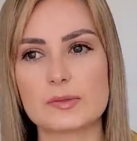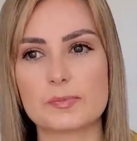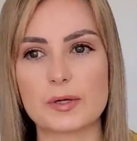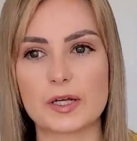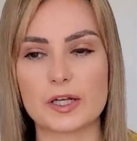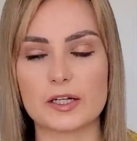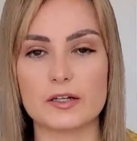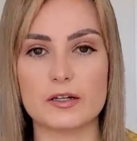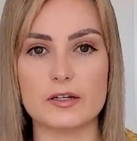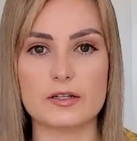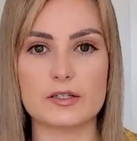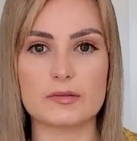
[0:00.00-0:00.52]

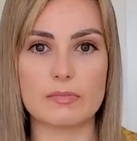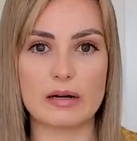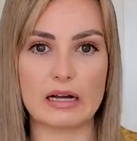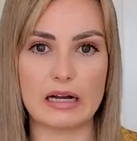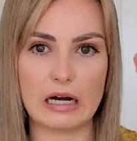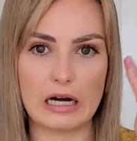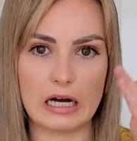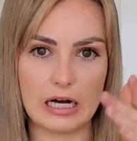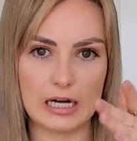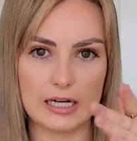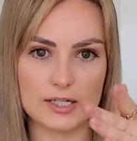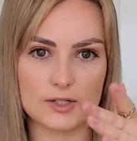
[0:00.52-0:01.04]
because my
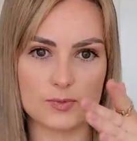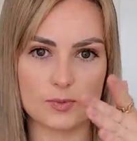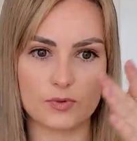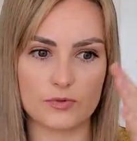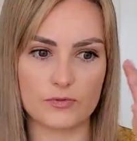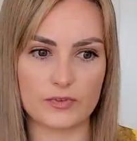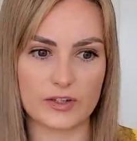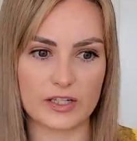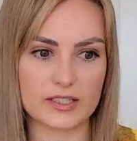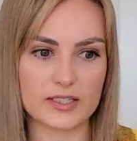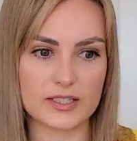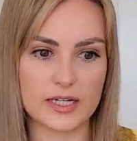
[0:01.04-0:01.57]
eyes will
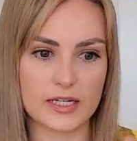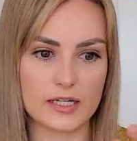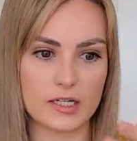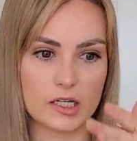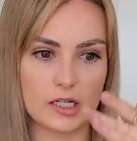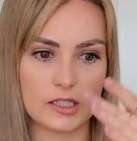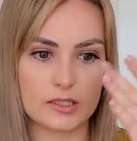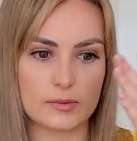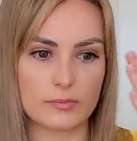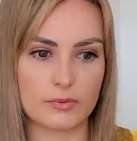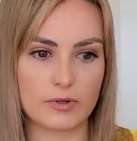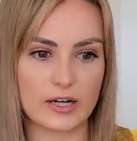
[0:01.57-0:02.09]
fixate on
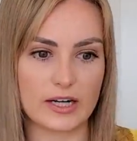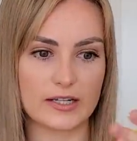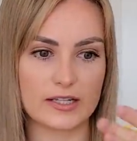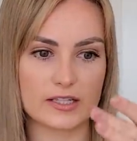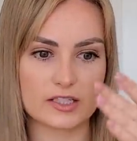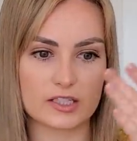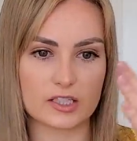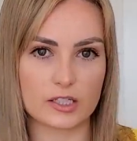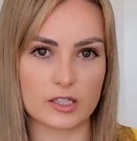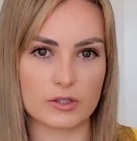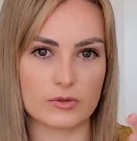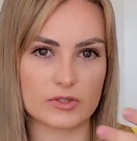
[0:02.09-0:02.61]
the brightest,
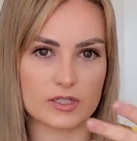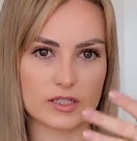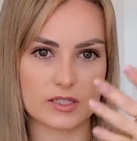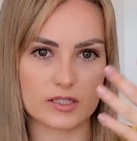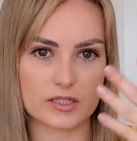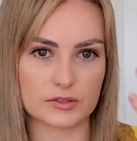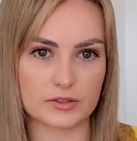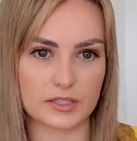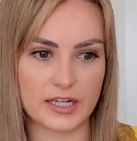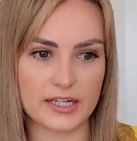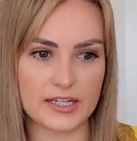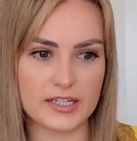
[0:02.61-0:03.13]

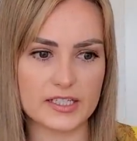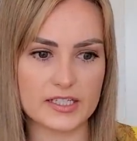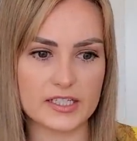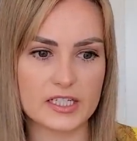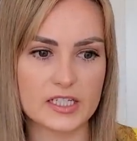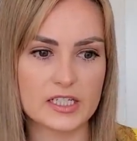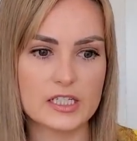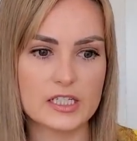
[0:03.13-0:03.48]
closest light.